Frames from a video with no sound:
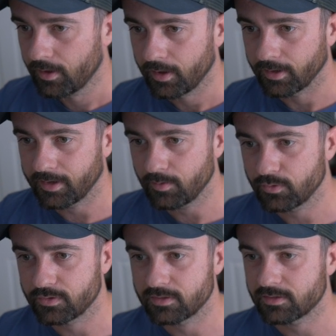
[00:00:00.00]
Again,
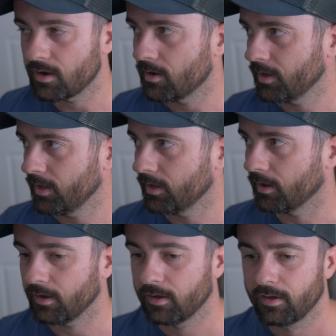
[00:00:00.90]
with the star
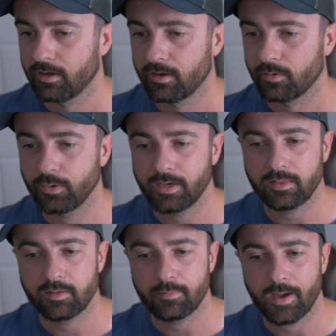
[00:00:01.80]
here, we
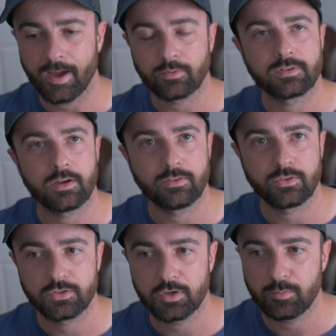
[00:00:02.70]
get them outside of
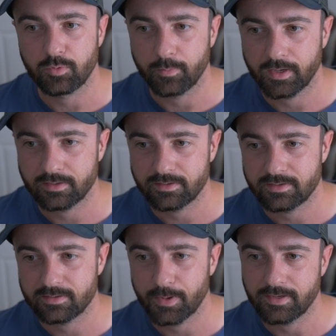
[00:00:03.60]
the tuple because
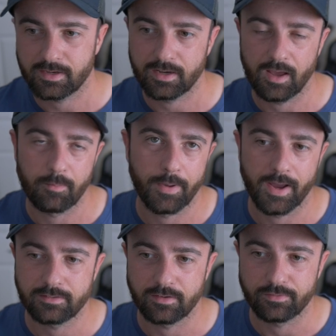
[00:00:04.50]
this has basically
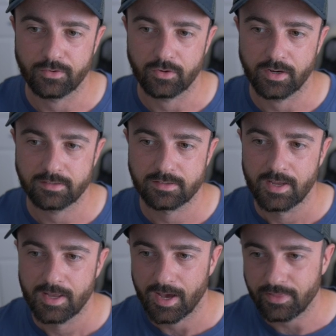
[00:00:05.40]
unpacked it for us.
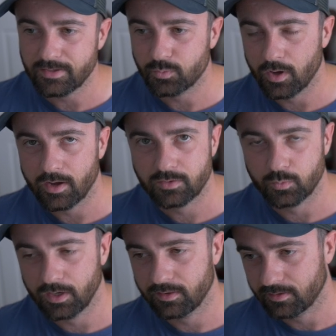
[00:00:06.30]
And this works
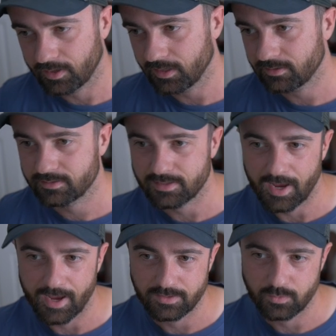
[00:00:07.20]
with lists
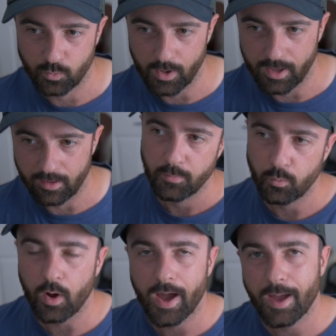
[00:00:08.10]
as well. But
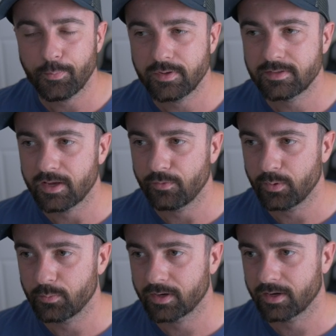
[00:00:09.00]
what happens if
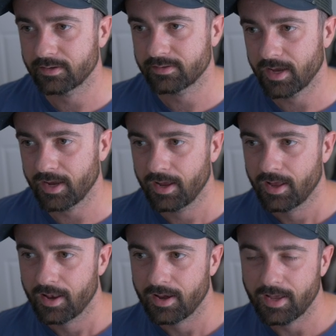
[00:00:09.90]
we were going to say,
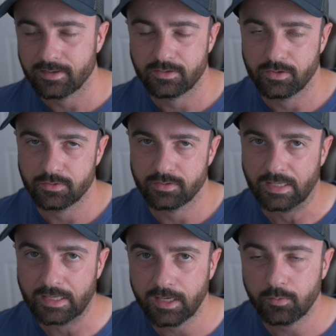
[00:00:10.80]
let's use the
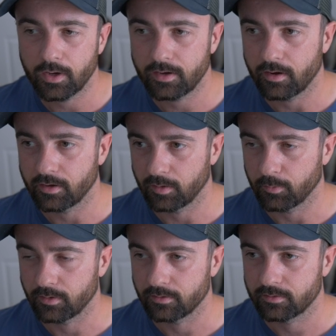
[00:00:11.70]
keyword
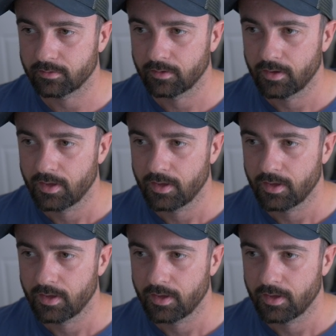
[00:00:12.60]
arguments?